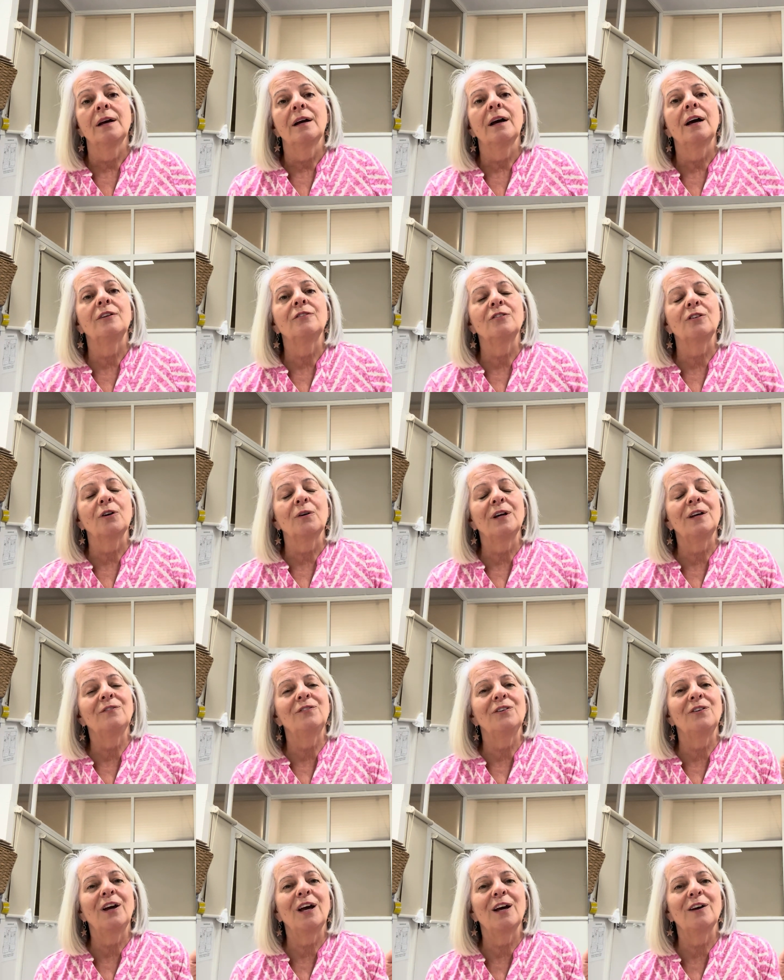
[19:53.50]
And so if
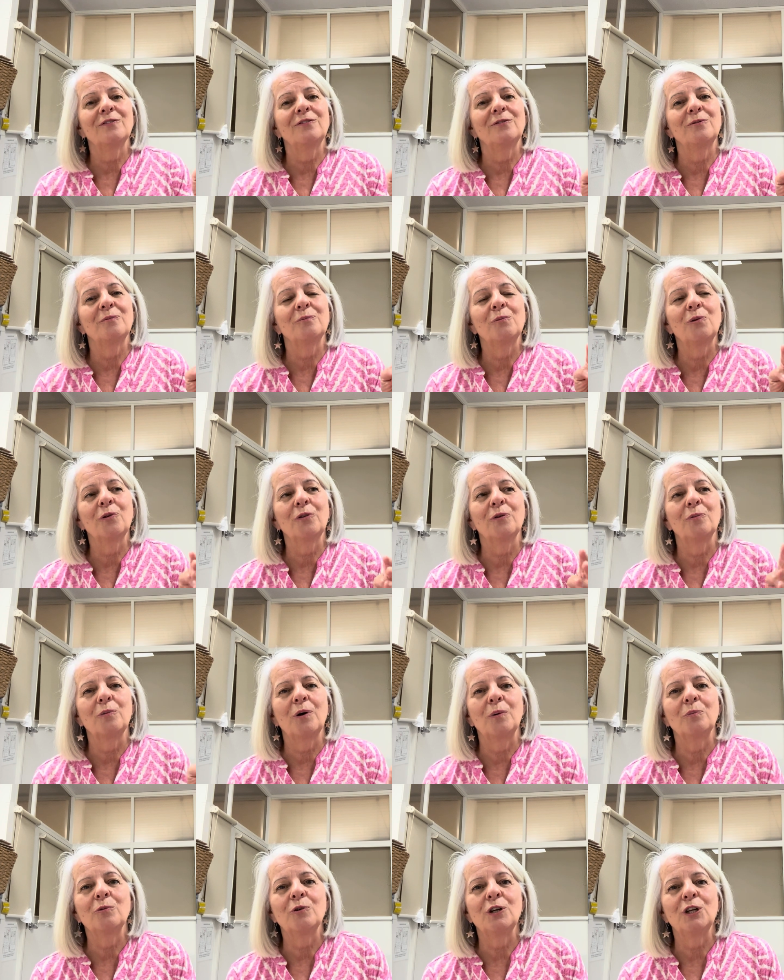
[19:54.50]
you have more than
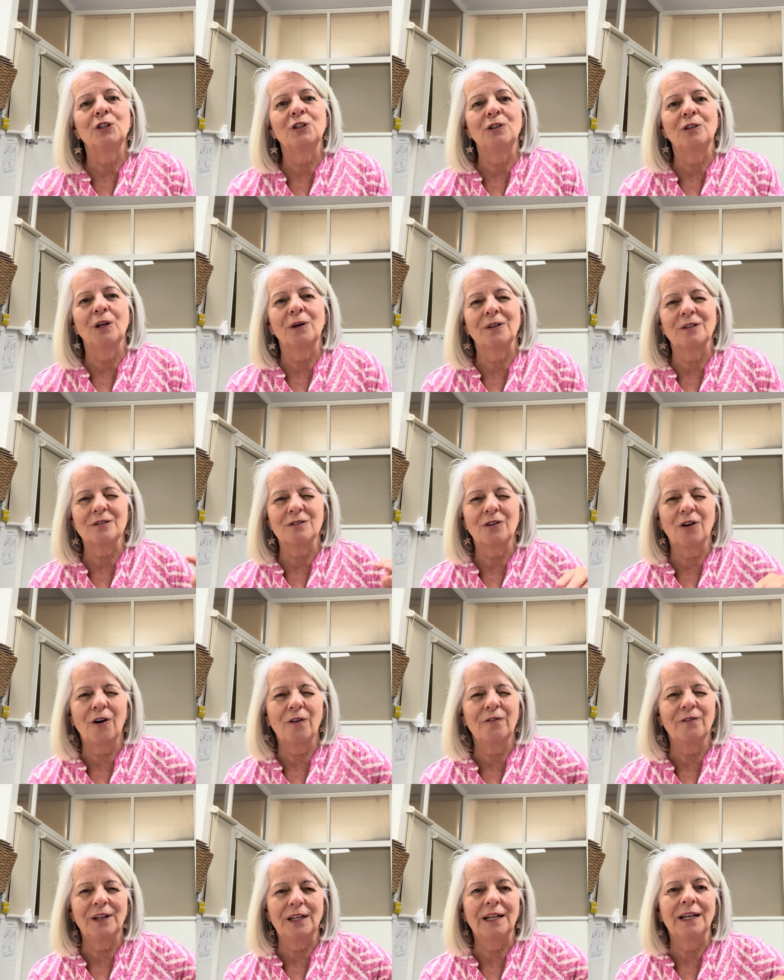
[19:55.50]
one word, you know it's not
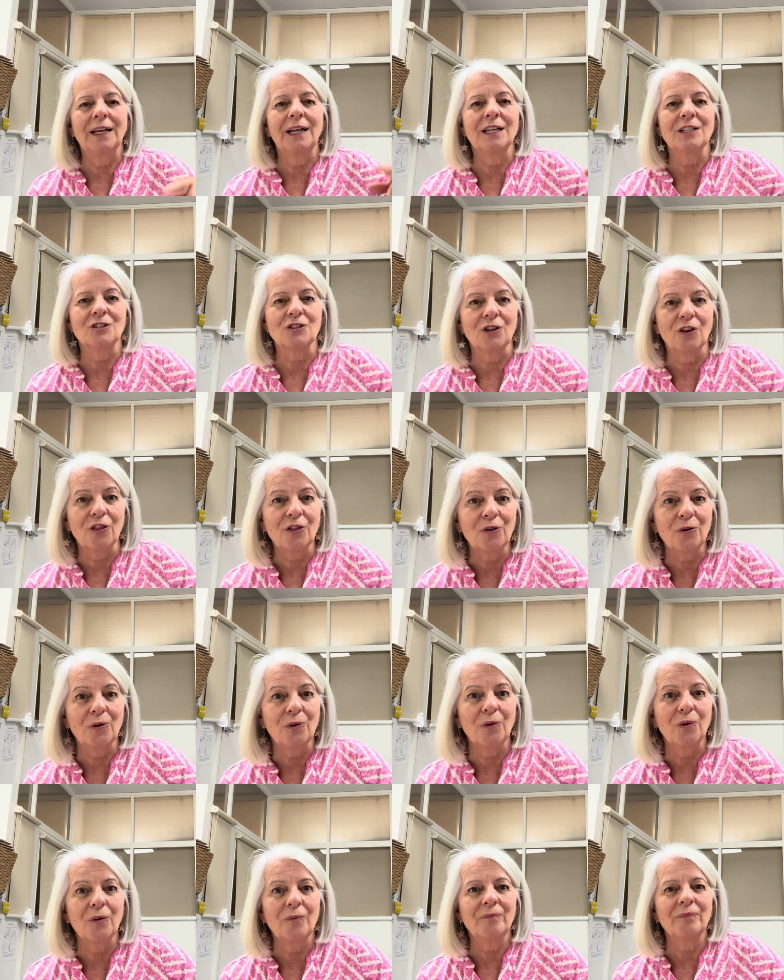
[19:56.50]
a feeling, it's a
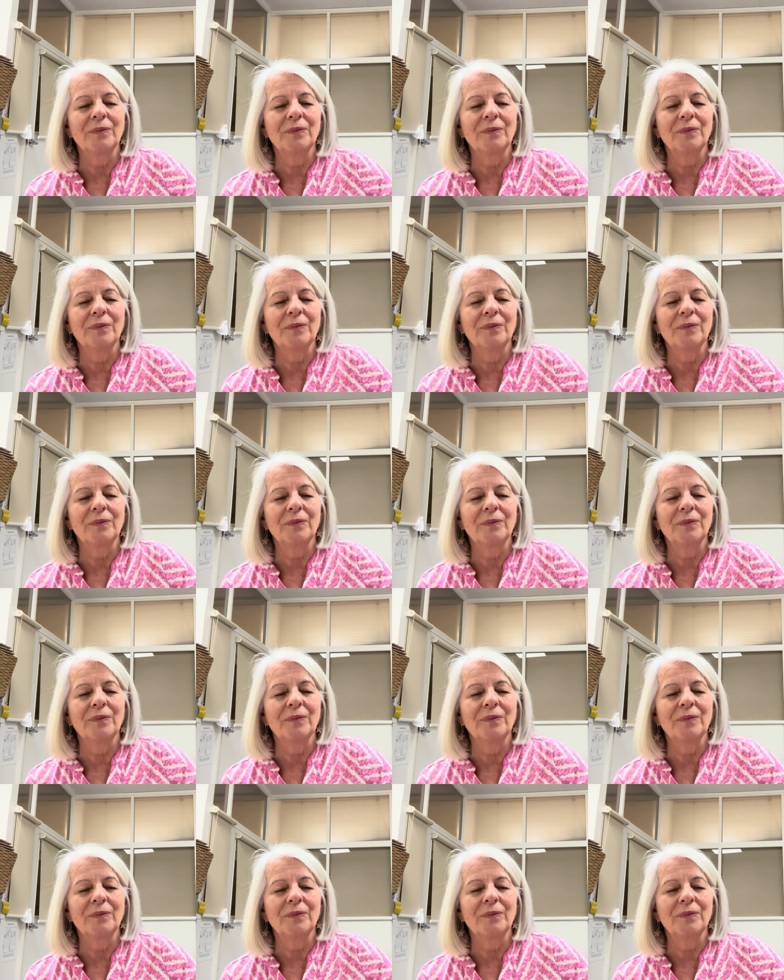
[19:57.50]
thought.